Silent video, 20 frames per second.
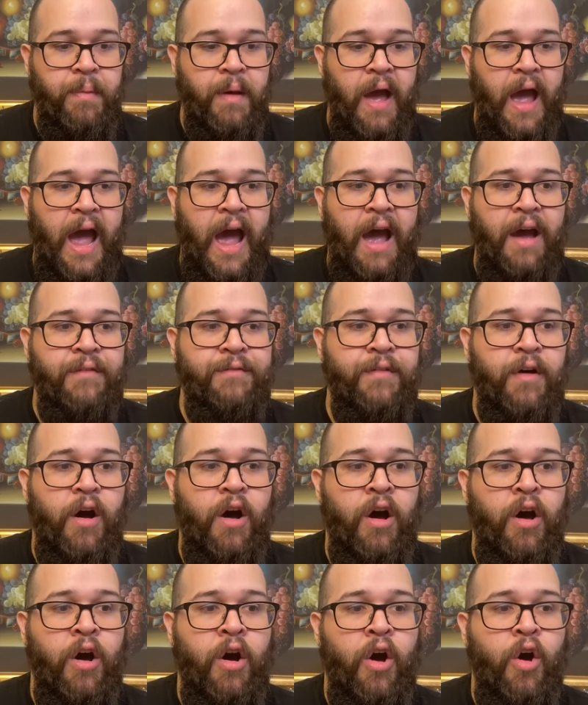have
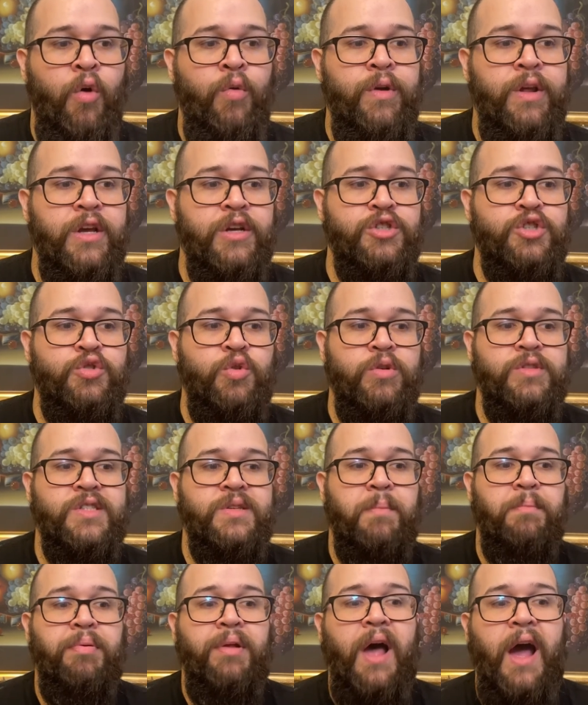only a short
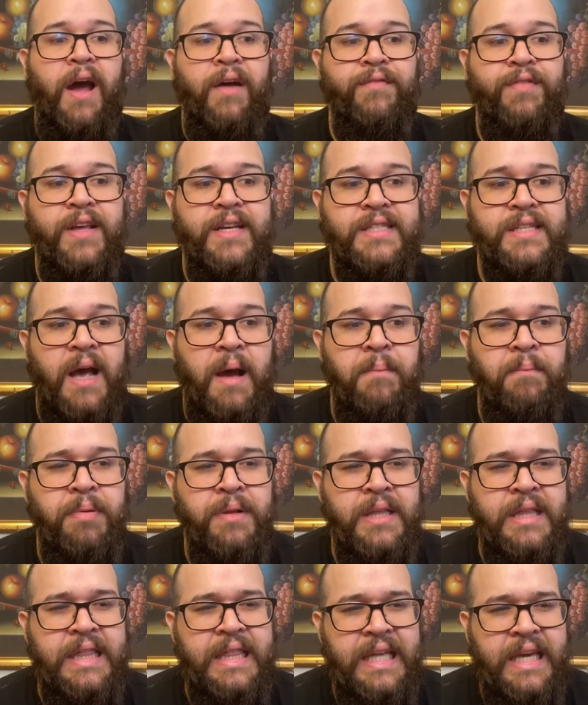supply of these. I
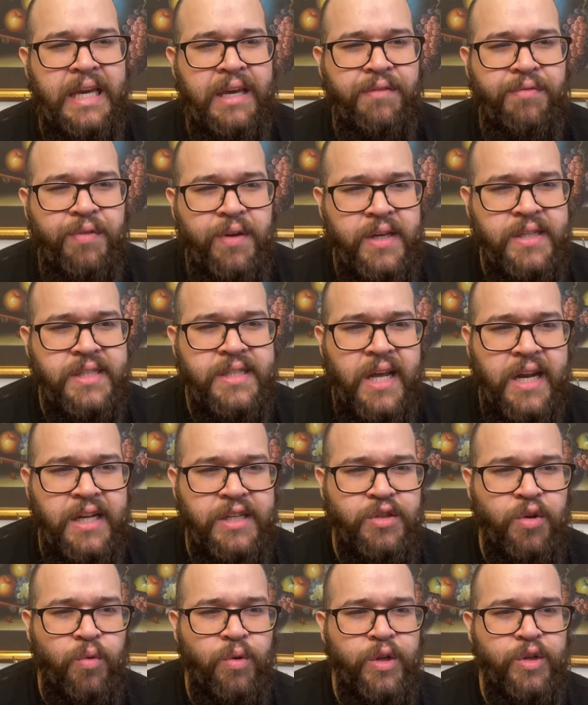believe he said
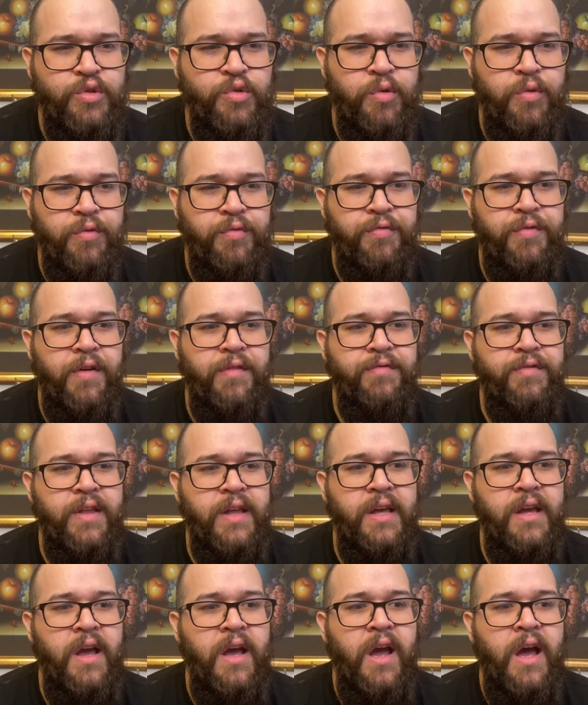he's only doing
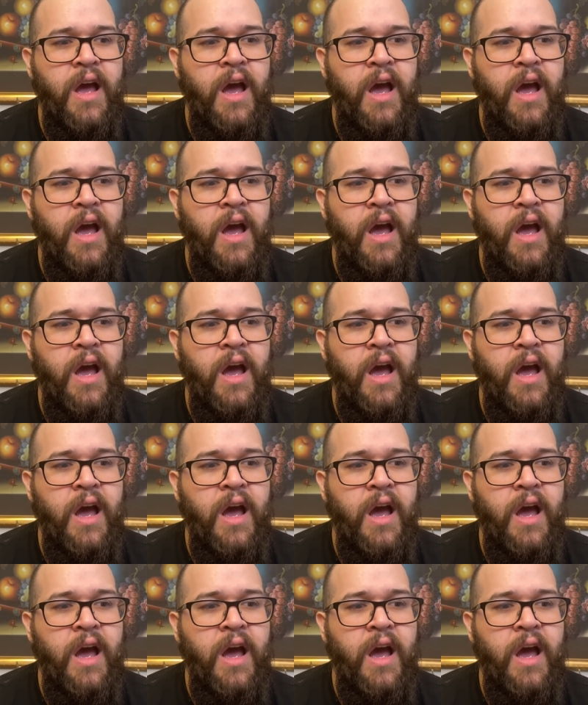50.